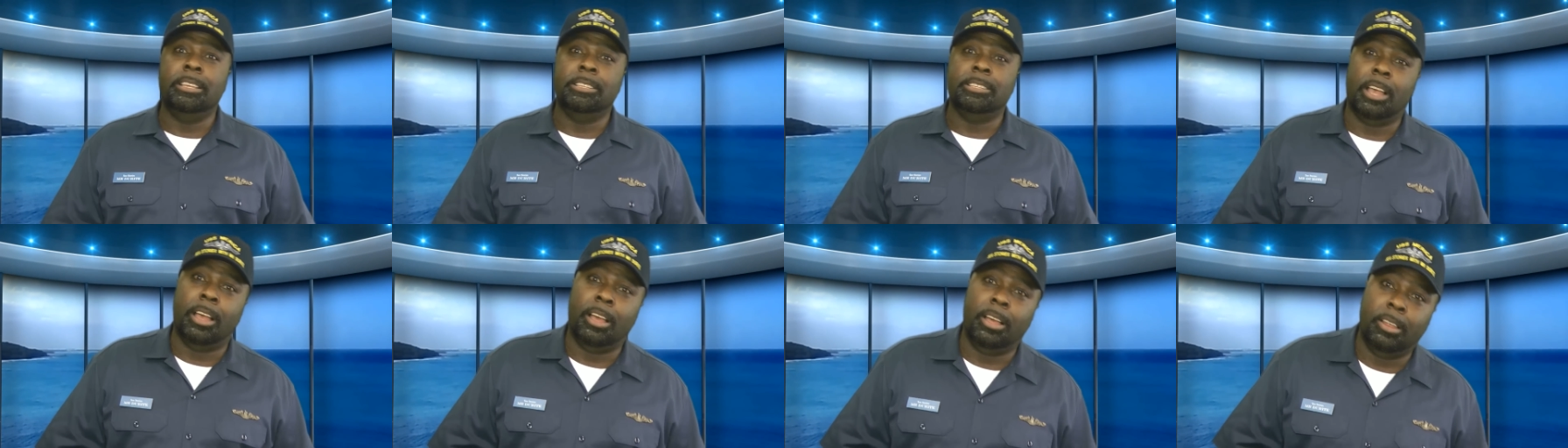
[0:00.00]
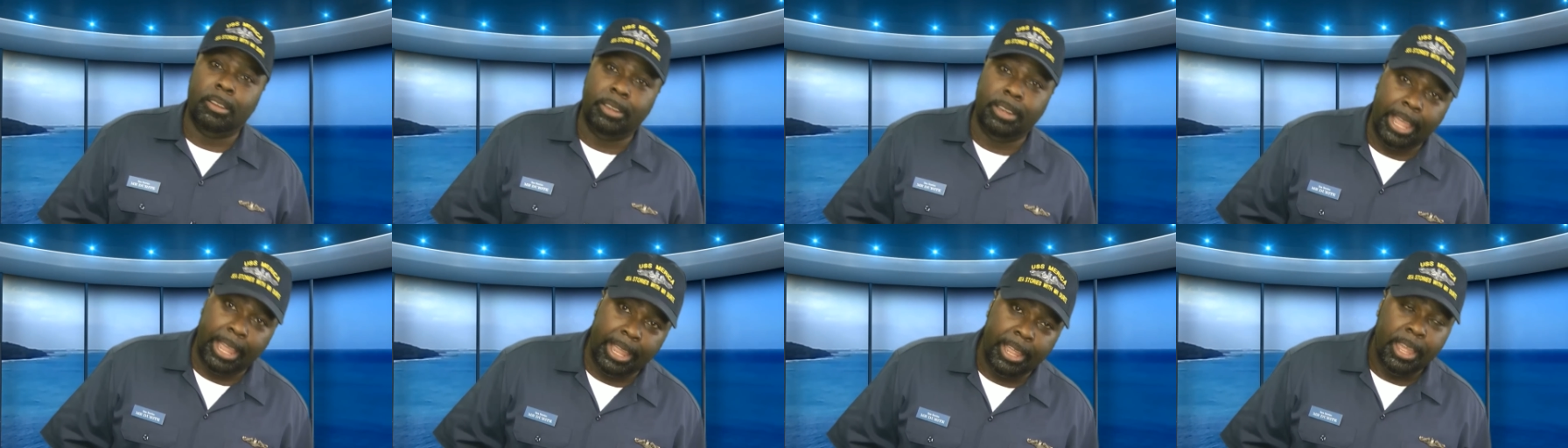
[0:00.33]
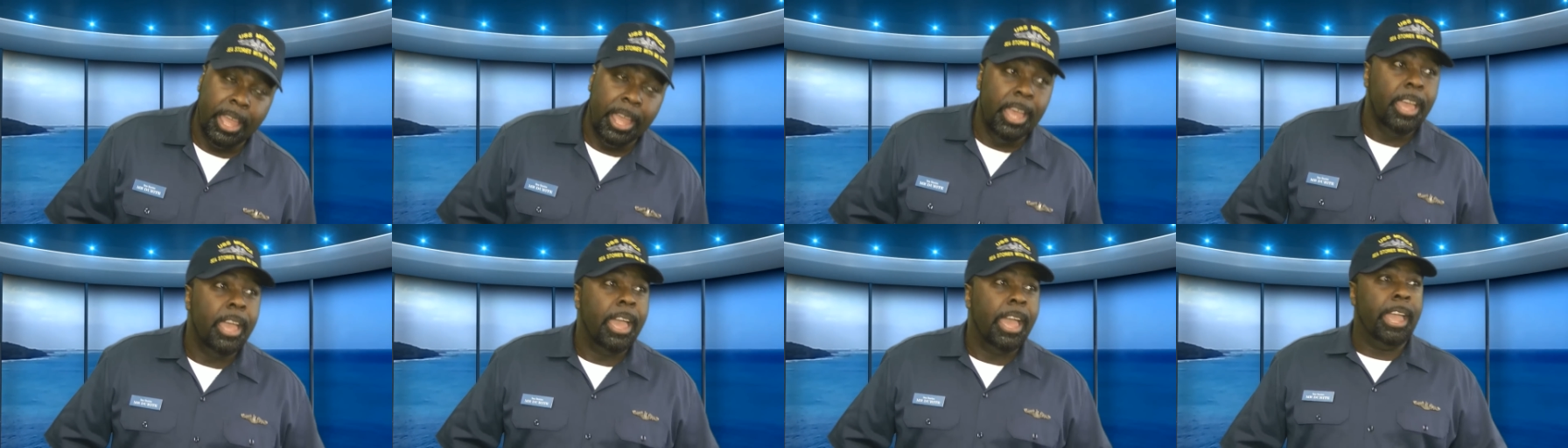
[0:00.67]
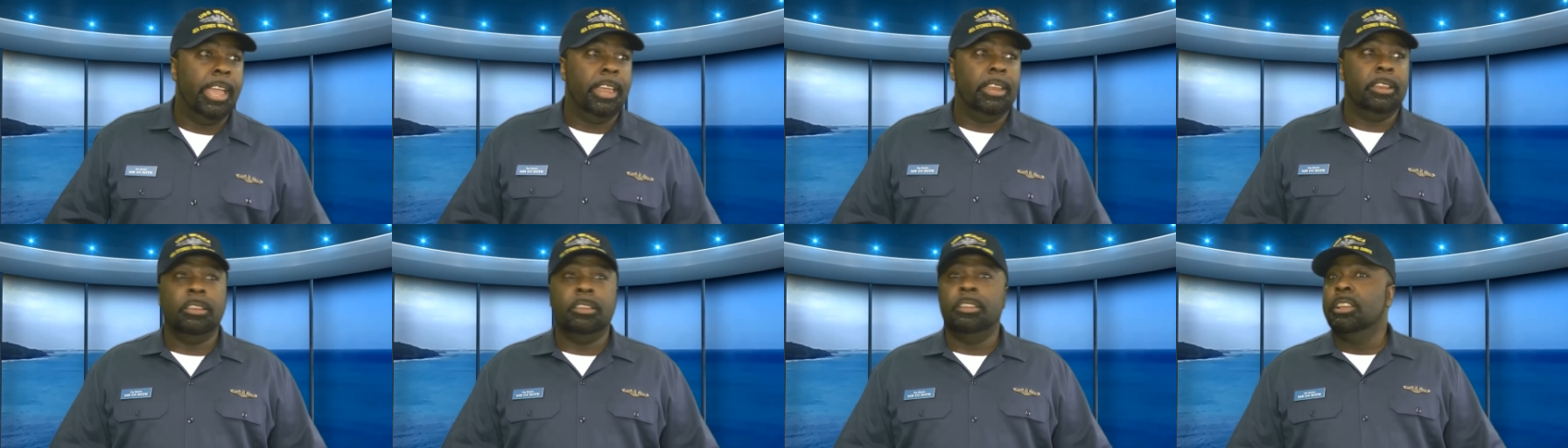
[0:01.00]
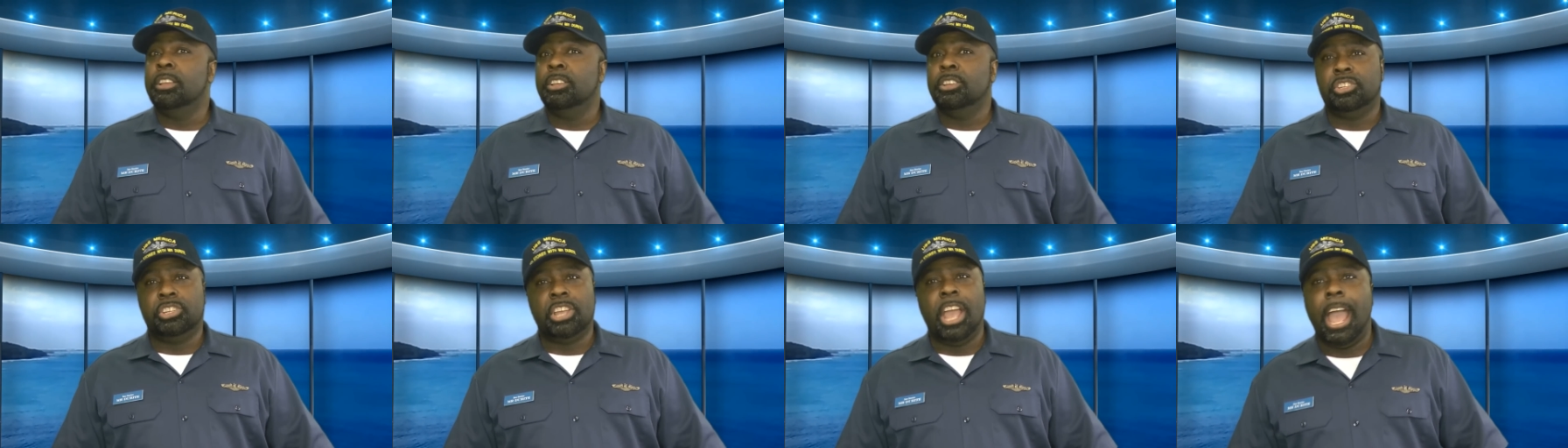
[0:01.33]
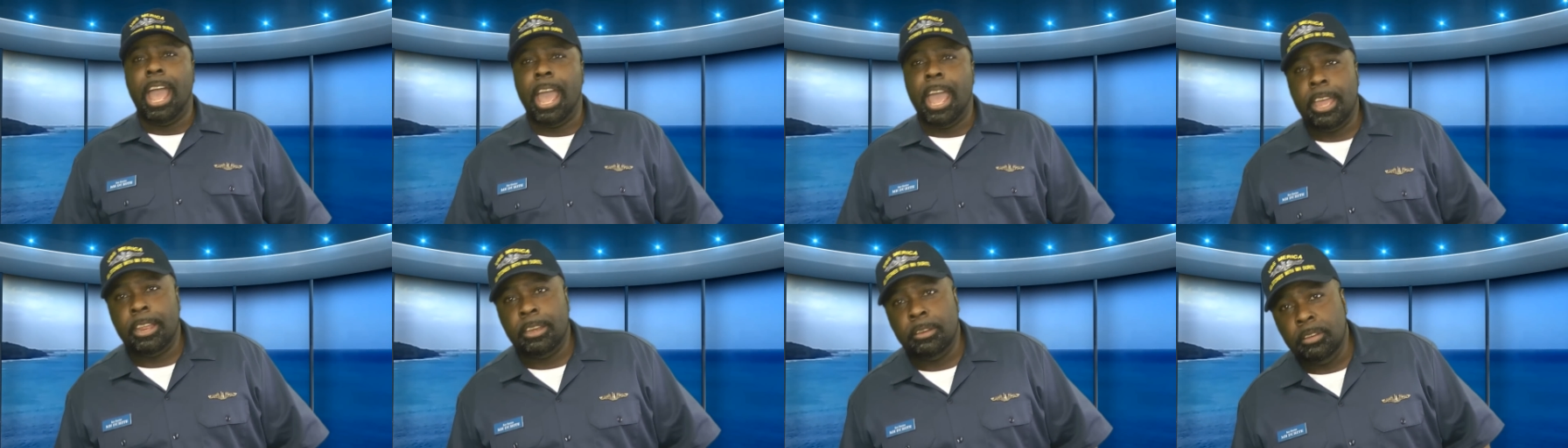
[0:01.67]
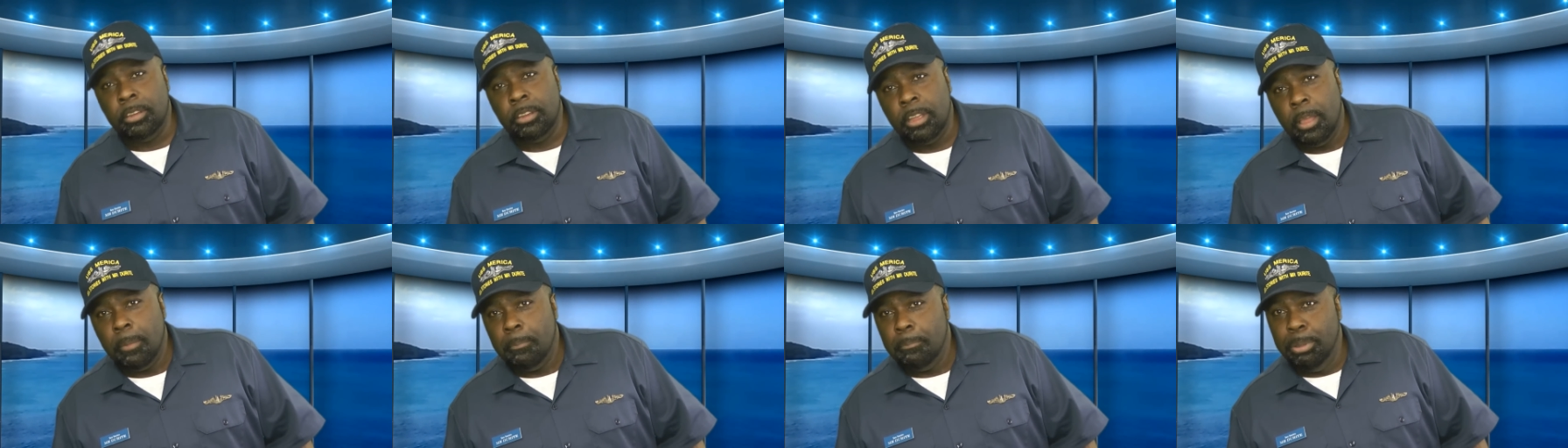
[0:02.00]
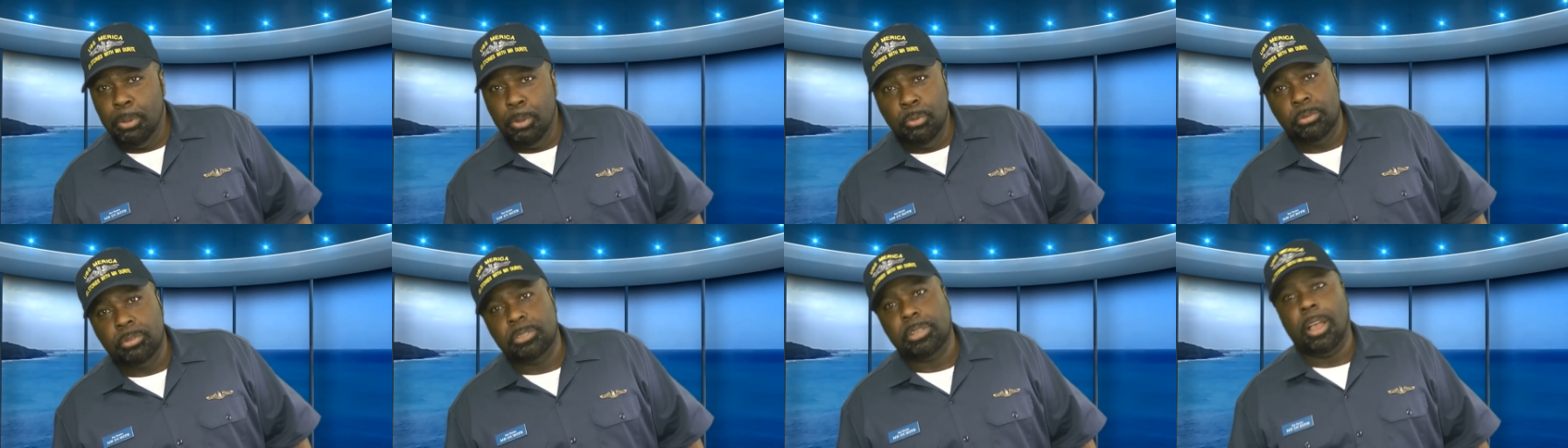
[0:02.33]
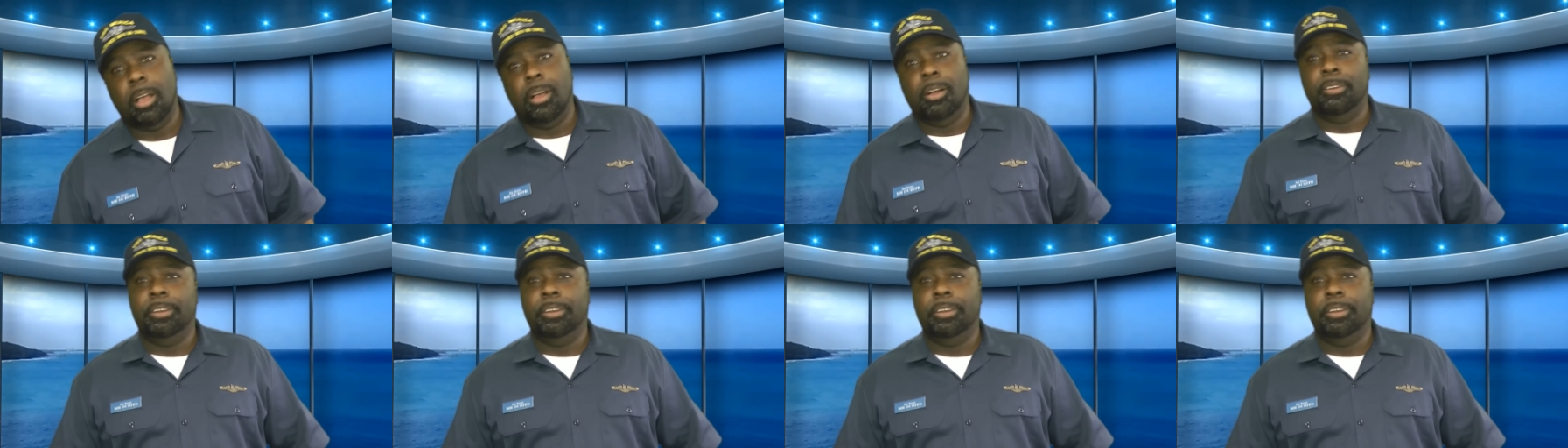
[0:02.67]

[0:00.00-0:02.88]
all day and shine boots all